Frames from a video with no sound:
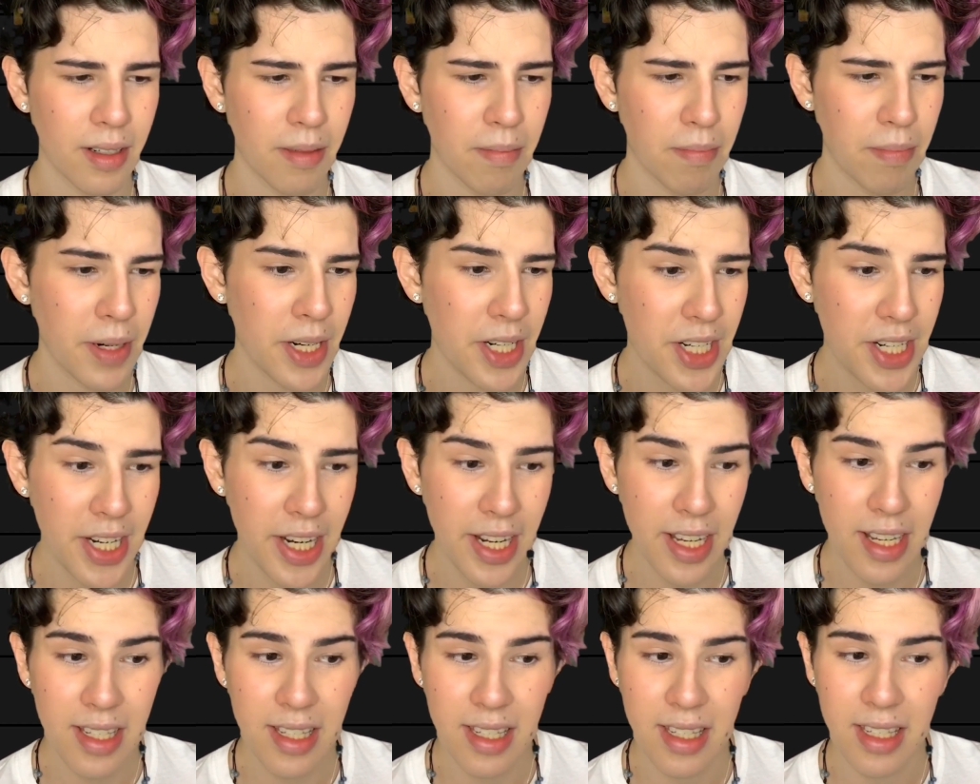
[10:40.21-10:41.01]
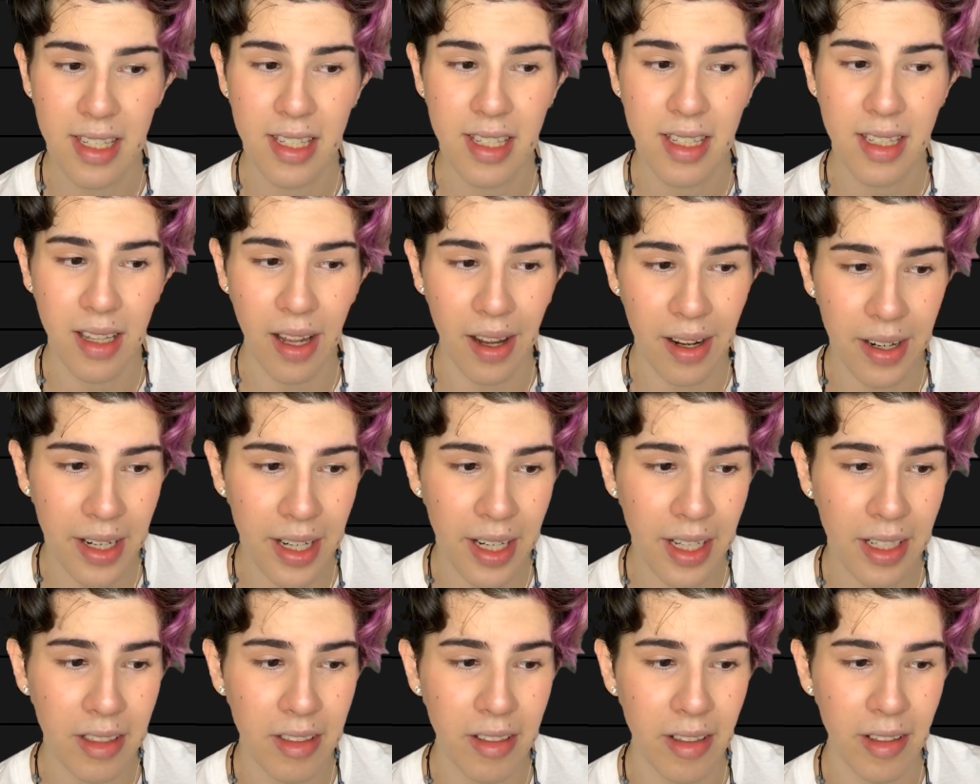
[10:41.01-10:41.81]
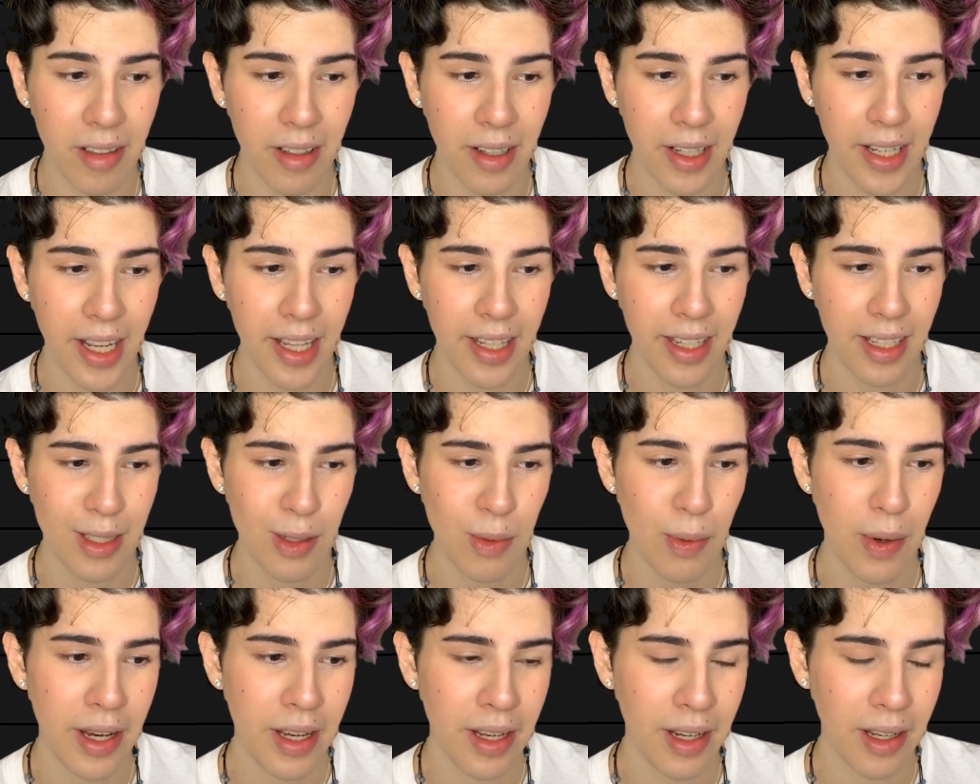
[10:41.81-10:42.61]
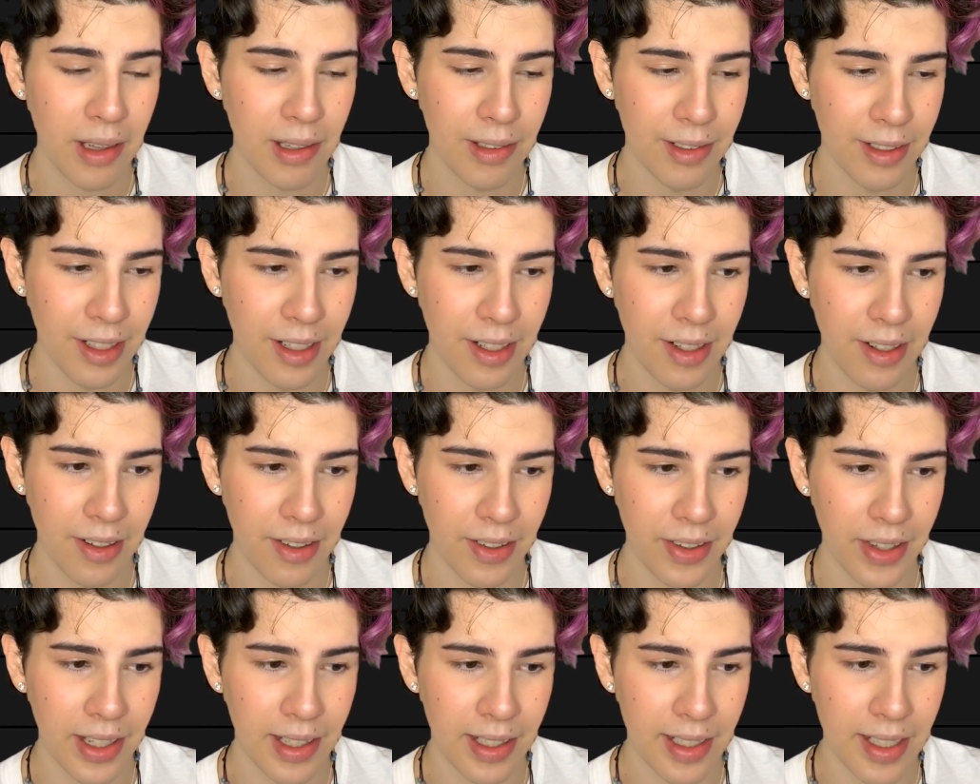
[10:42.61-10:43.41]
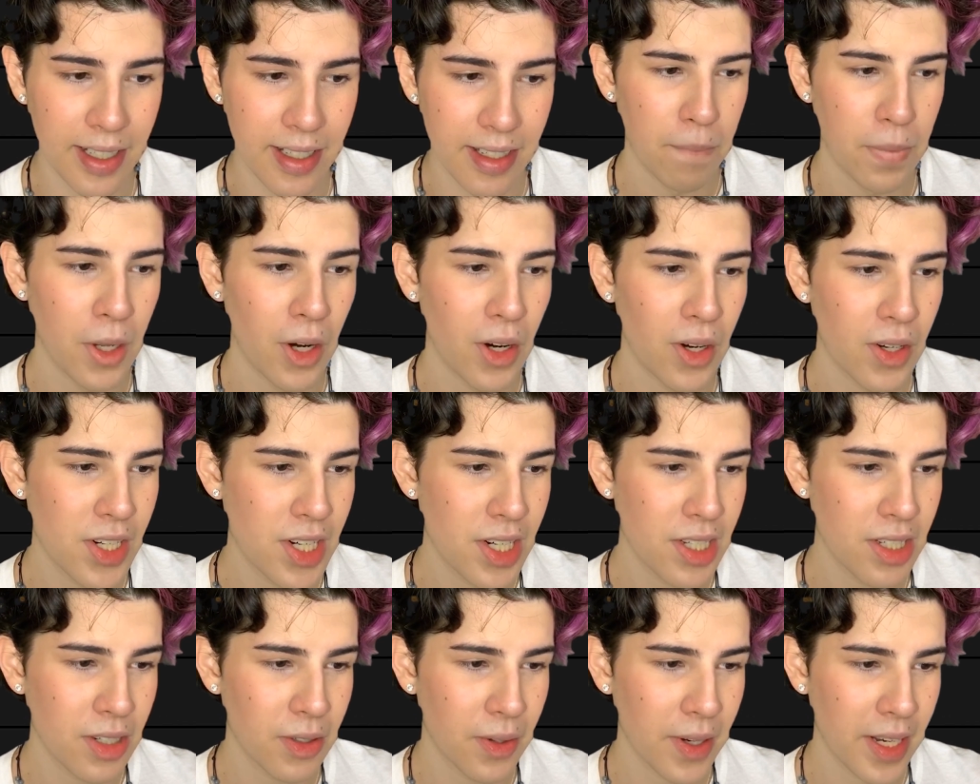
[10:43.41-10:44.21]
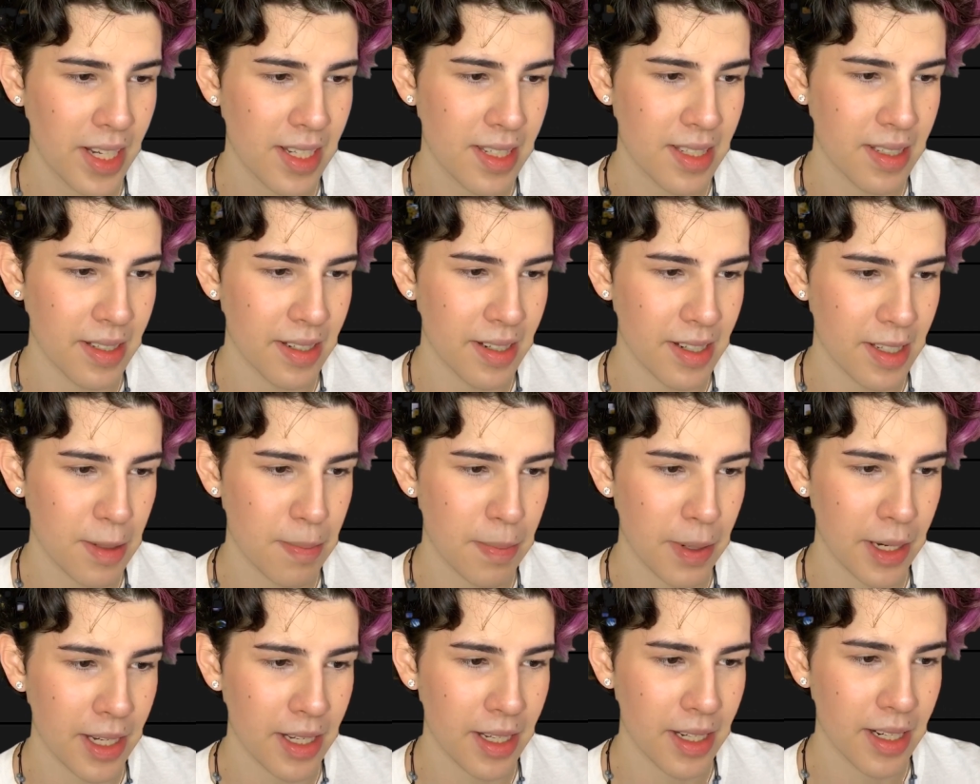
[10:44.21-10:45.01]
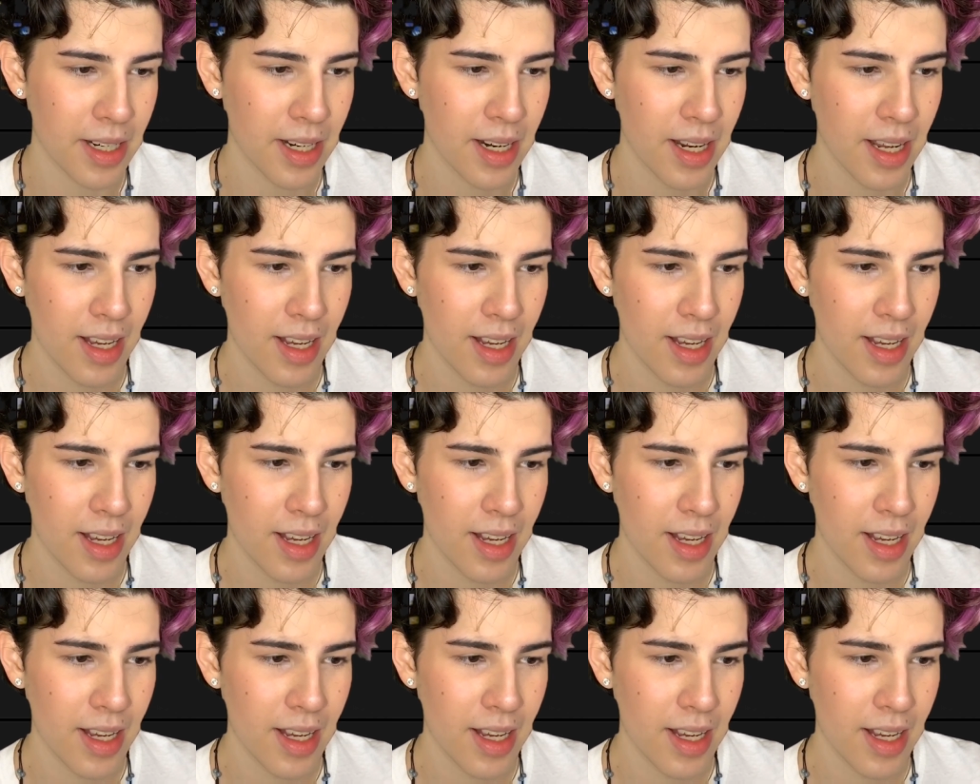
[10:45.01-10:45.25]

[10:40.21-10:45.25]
But she is stunning to look at. That's why I included her on the list. No, she's going as Nita's pet.